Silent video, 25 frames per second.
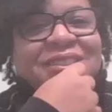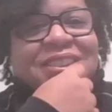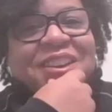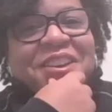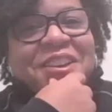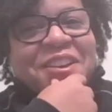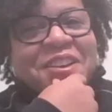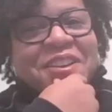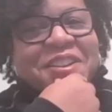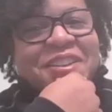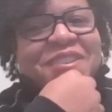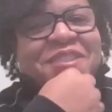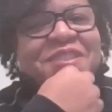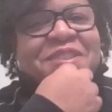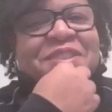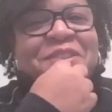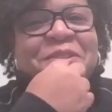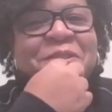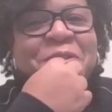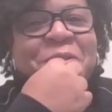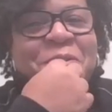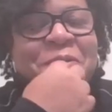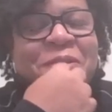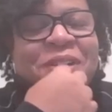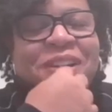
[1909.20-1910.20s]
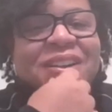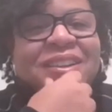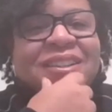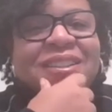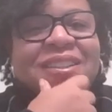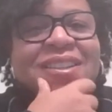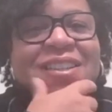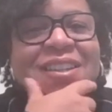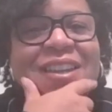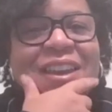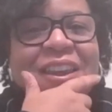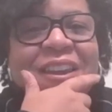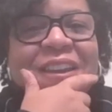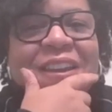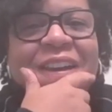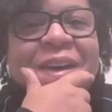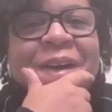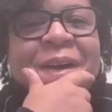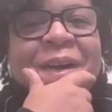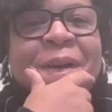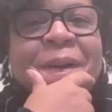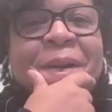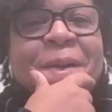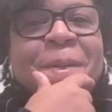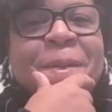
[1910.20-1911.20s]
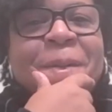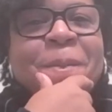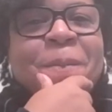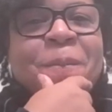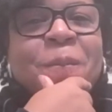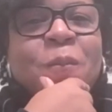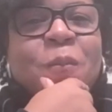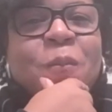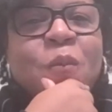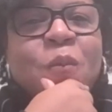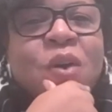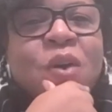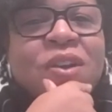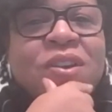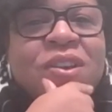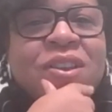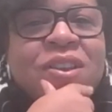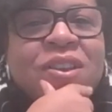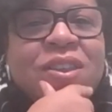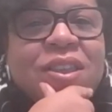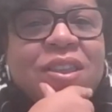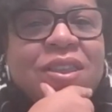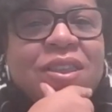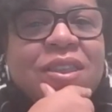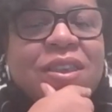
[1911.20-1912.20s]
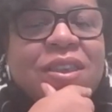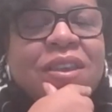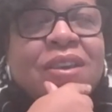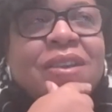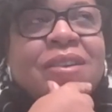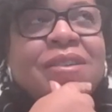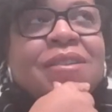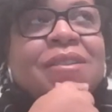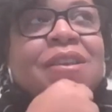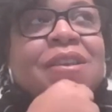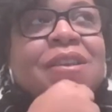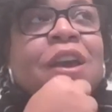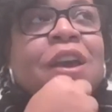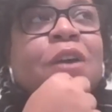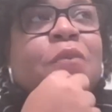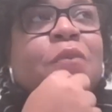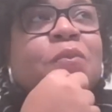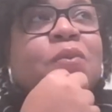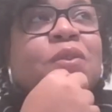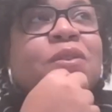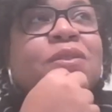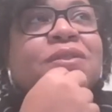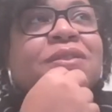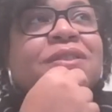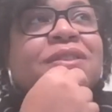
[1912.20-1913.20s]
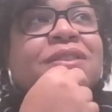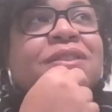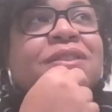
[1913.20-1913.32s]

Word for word: a, a good question. Um, one of the things I will